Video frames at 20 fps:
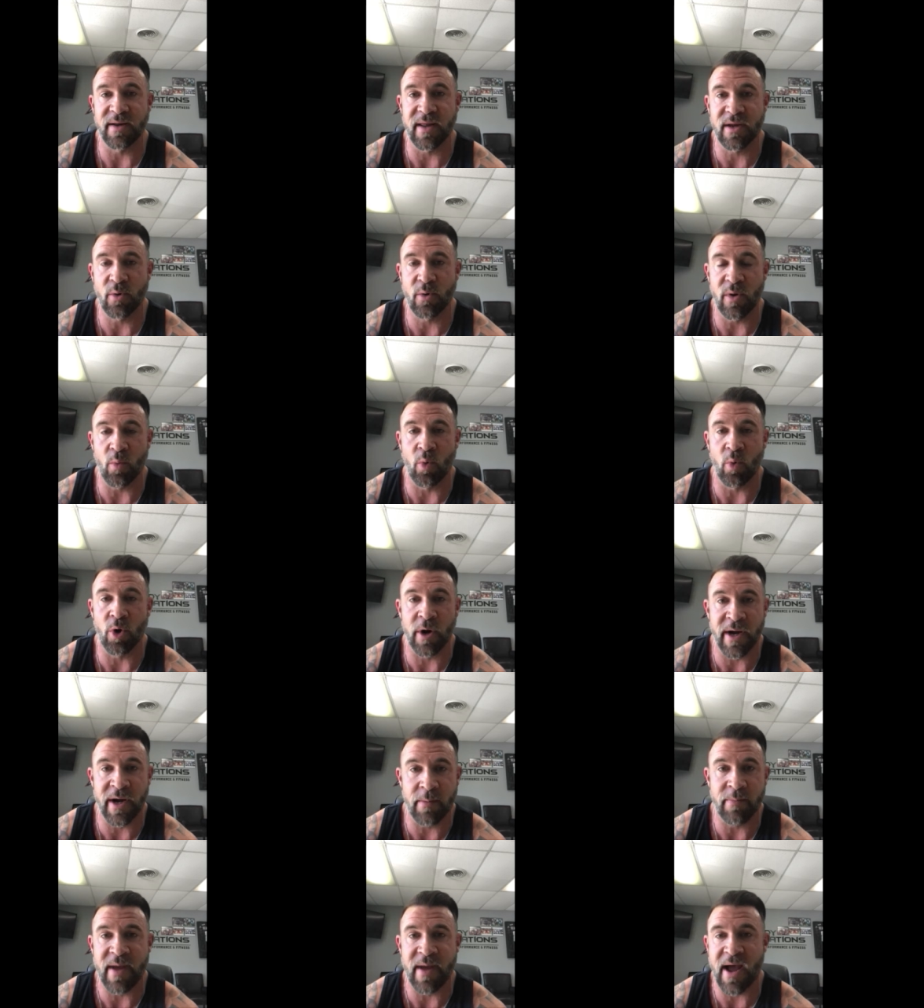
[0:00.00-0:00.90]
They quit
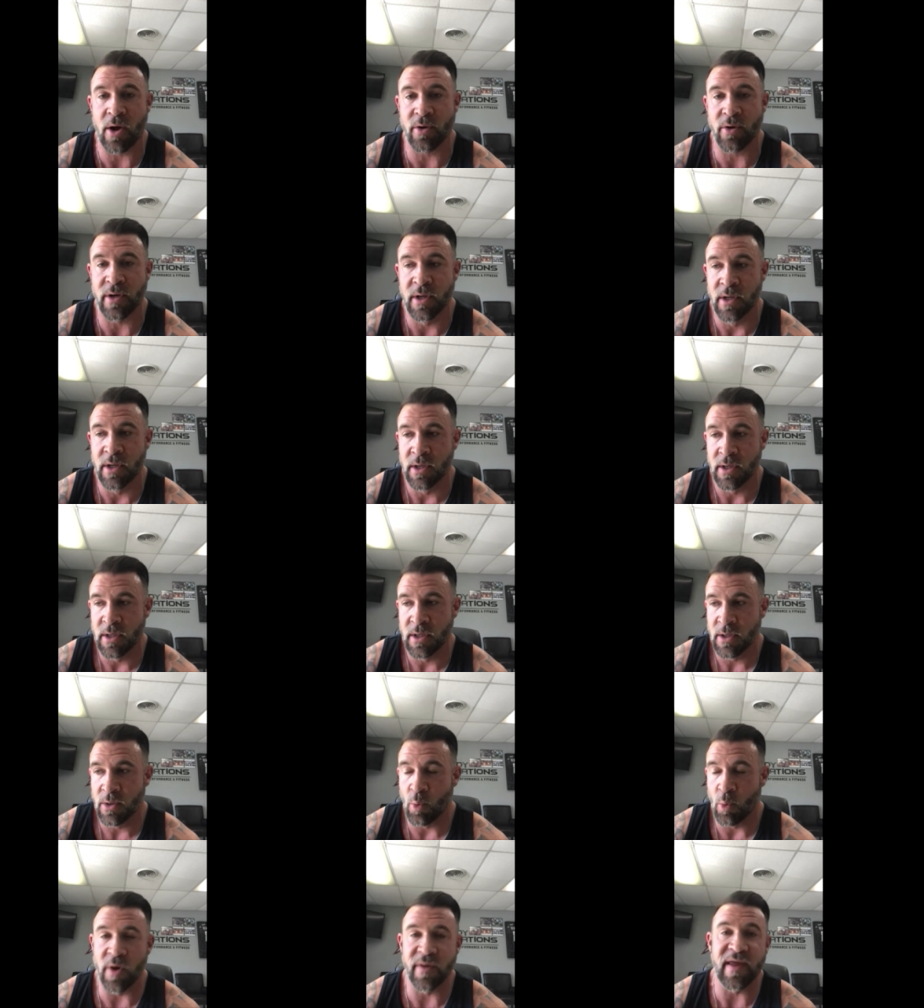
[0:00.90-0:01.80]
worrying about
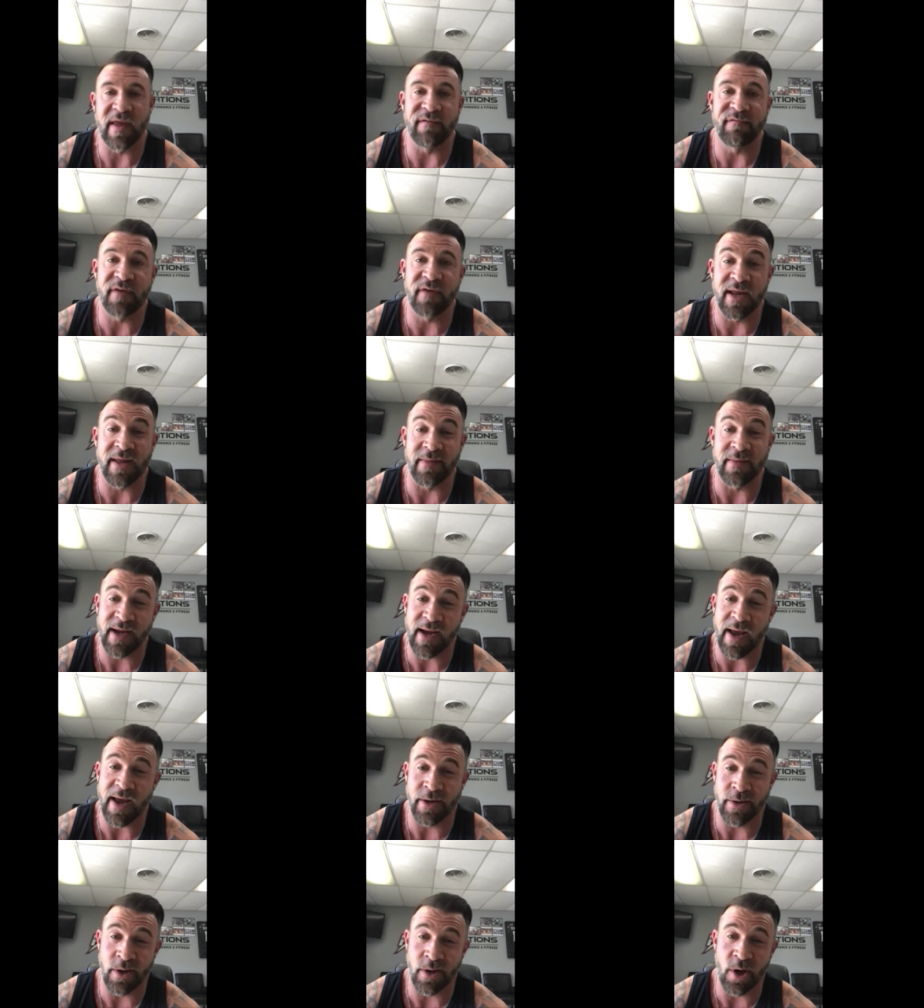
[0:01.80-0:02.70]
where they fit in. They
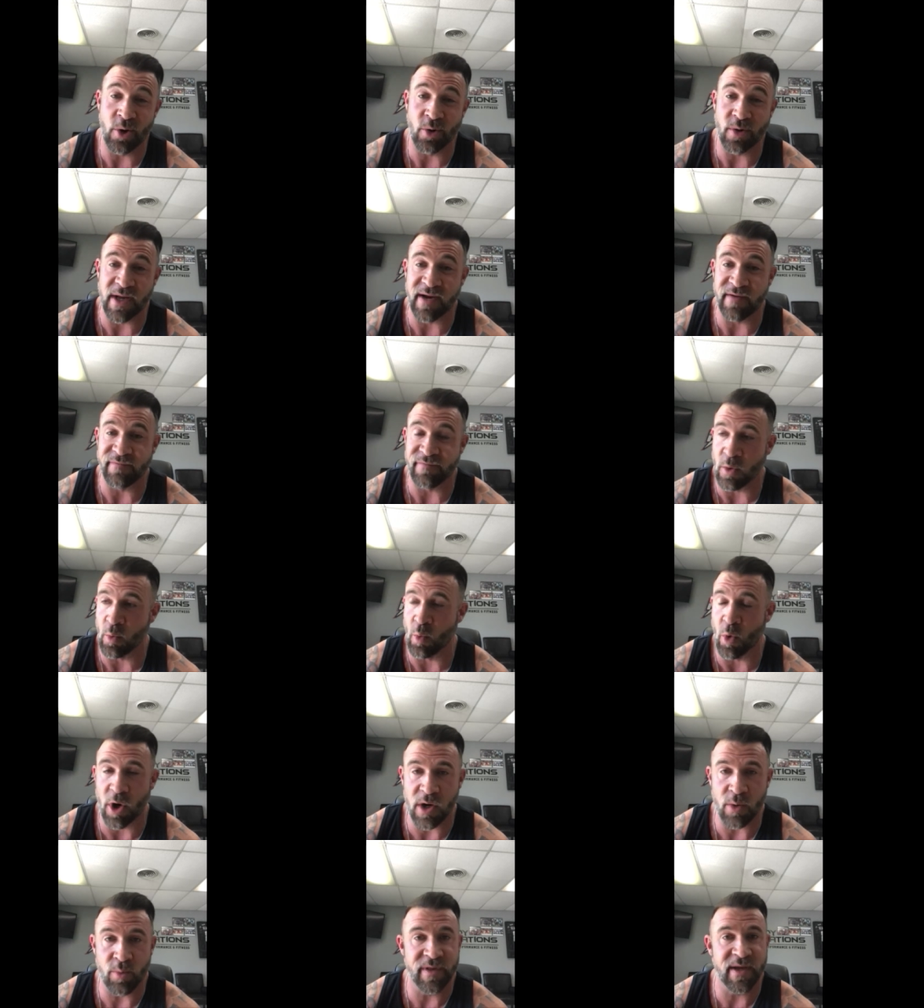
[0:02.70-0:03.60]
kind of know, like if they're
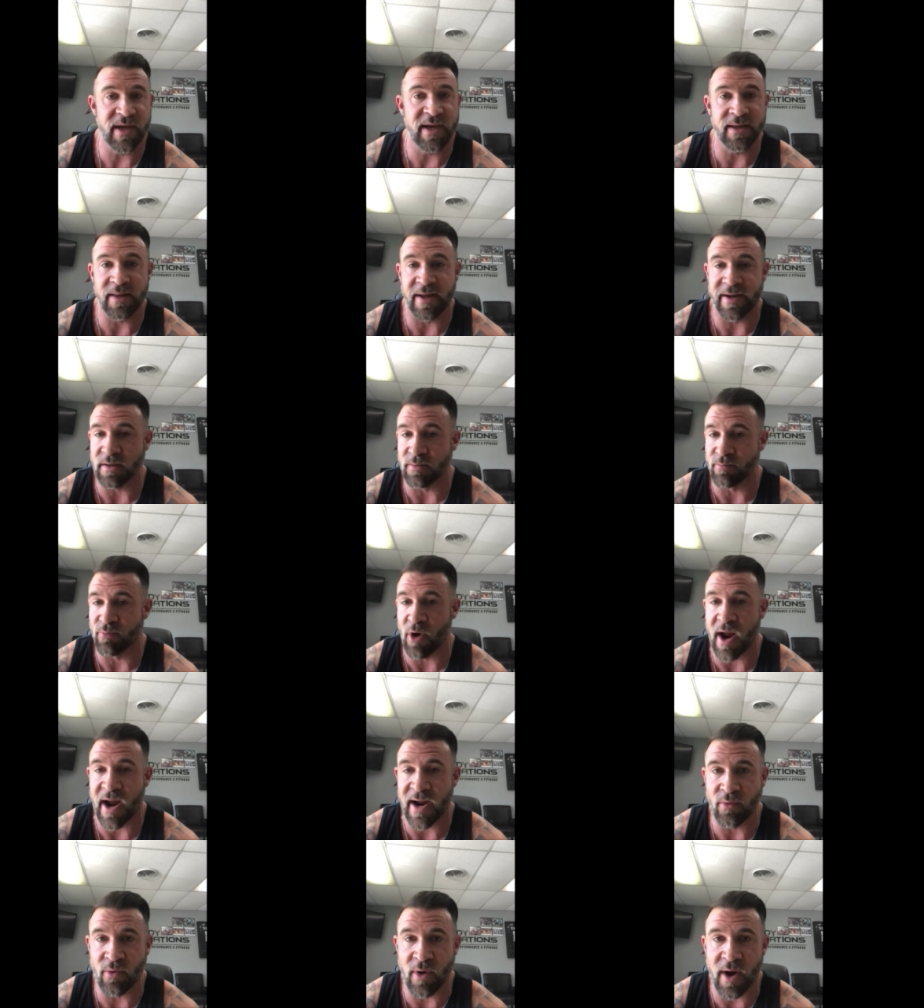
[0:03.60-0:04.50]
working with a kid like
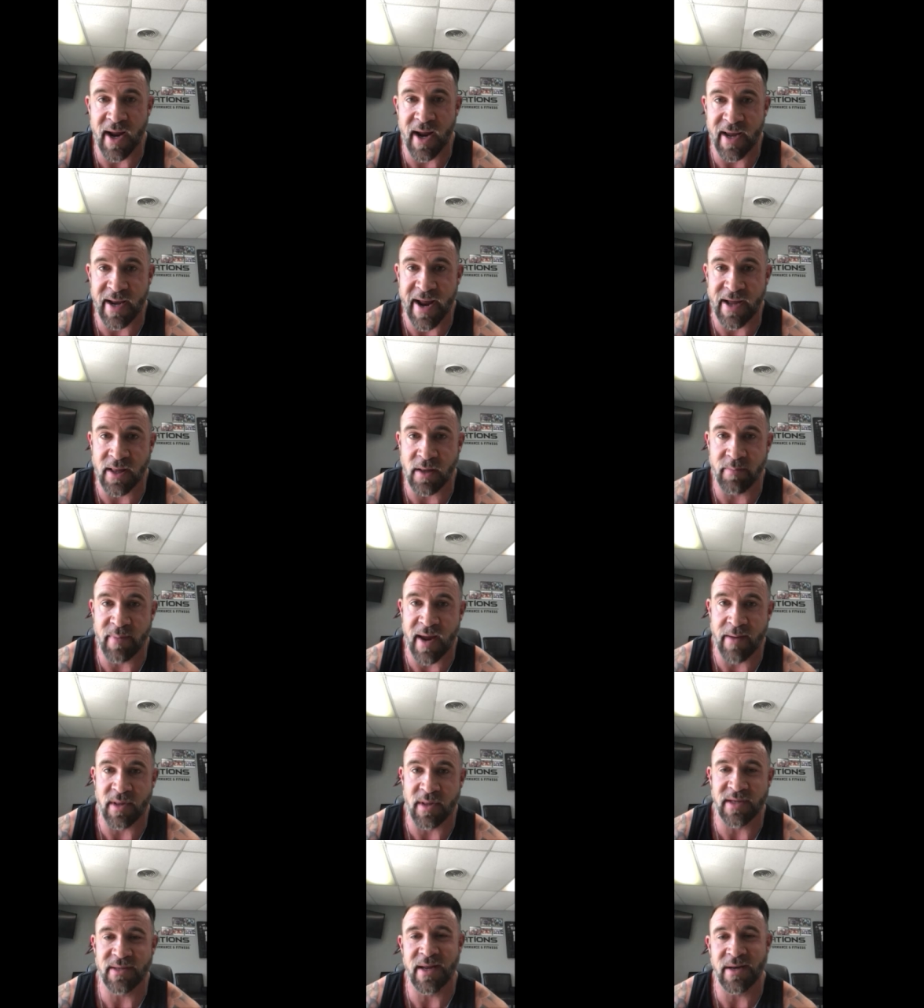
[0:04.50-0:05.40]
LeBron Ray at
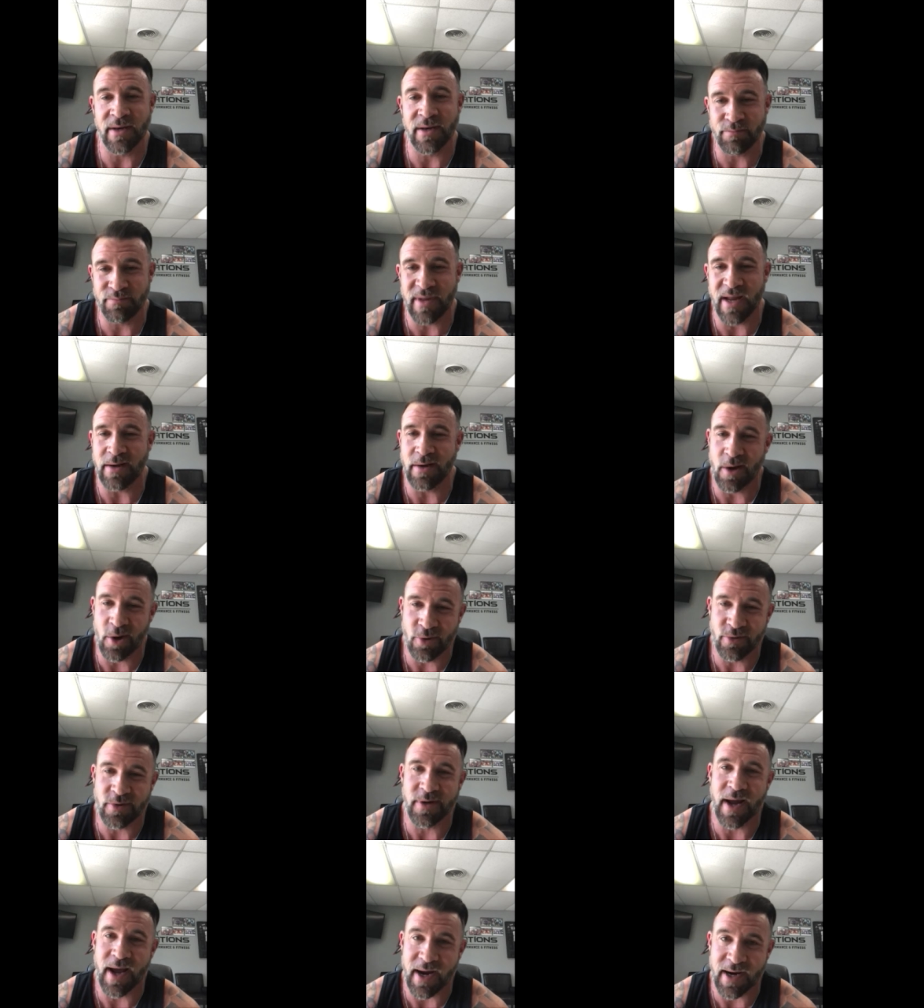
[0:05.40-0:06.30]
Alabama, like they know
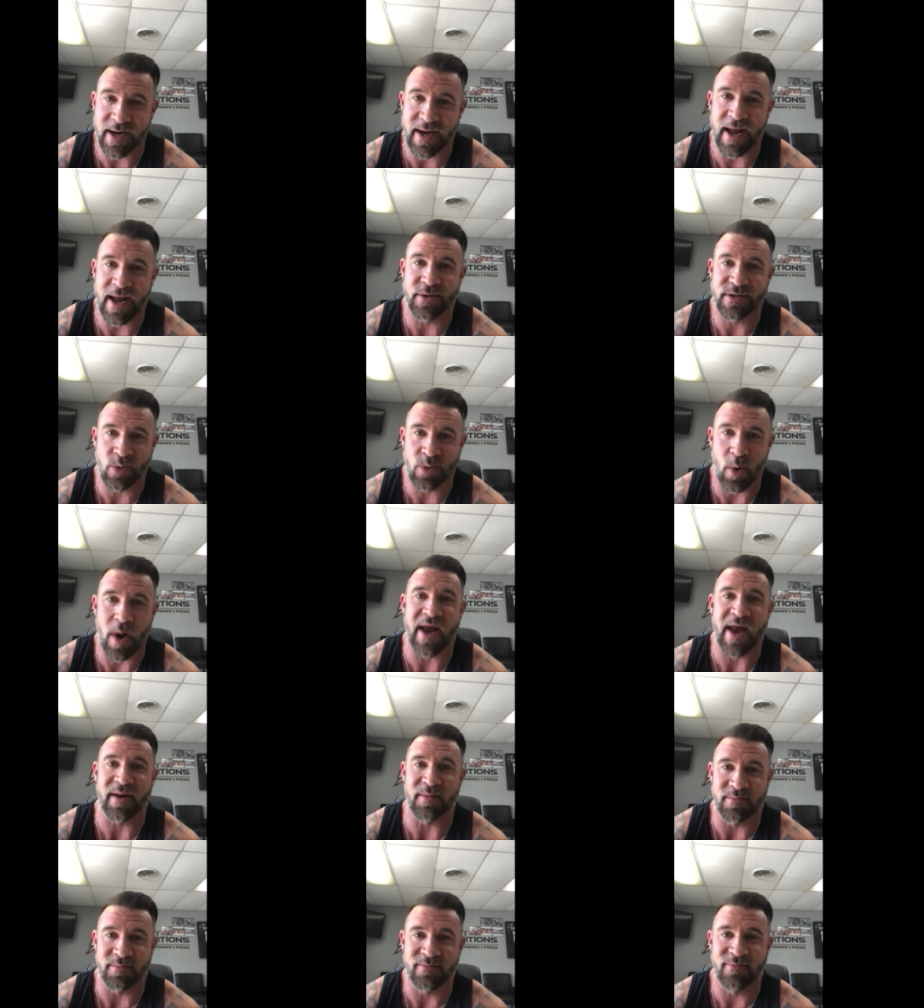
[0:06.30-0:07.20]
they're not going to out squat
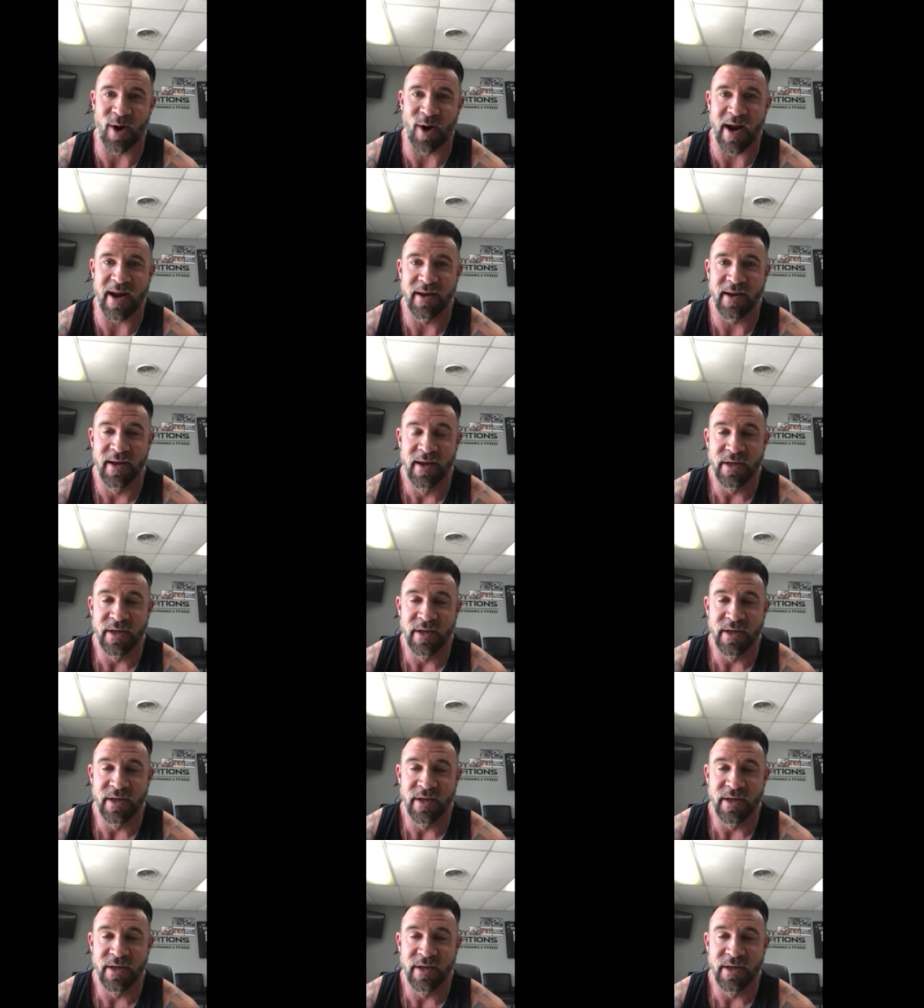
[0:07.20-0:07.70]
him, right?